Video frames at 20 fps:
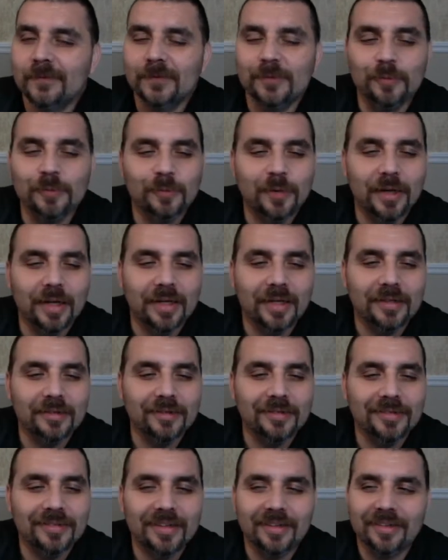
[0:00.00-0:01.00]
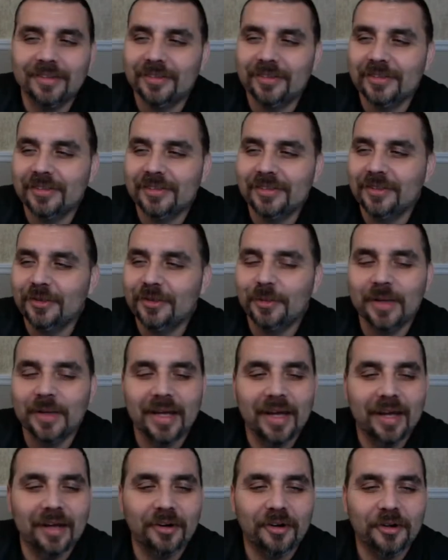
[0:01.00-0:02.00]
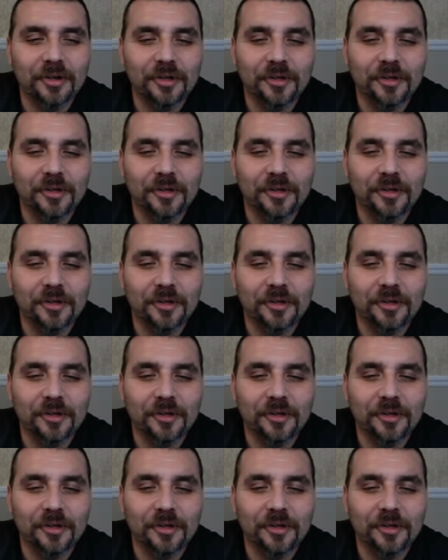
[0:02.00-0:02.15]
Too late. You already had all